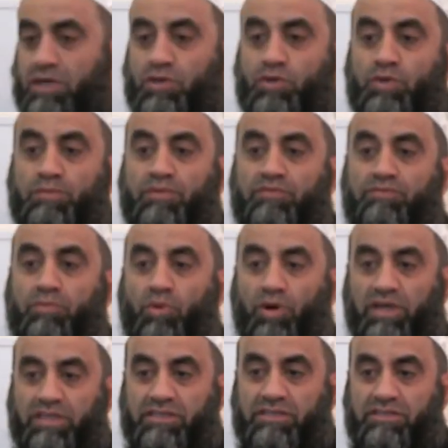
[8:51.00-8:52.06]
group of
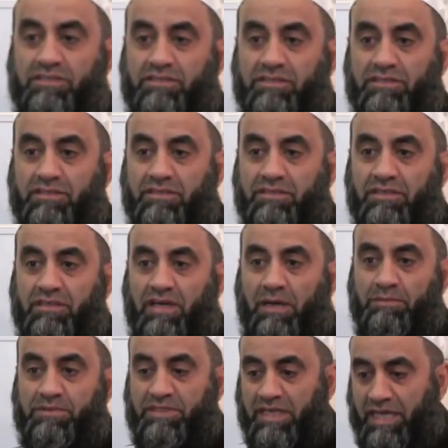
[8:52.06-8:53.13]
boys,
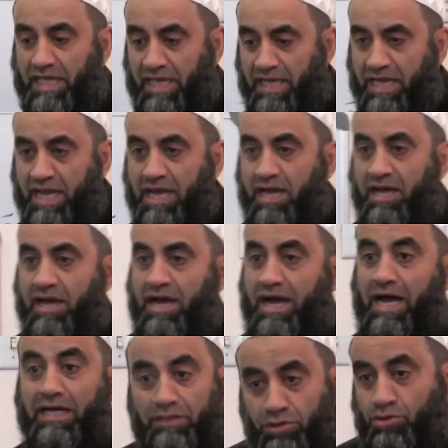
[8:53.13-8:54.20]
I'm saying
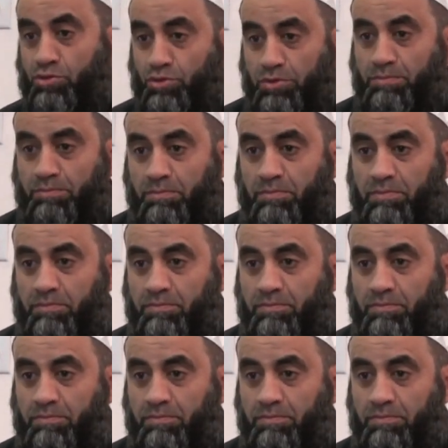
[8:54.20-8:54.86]
Antum.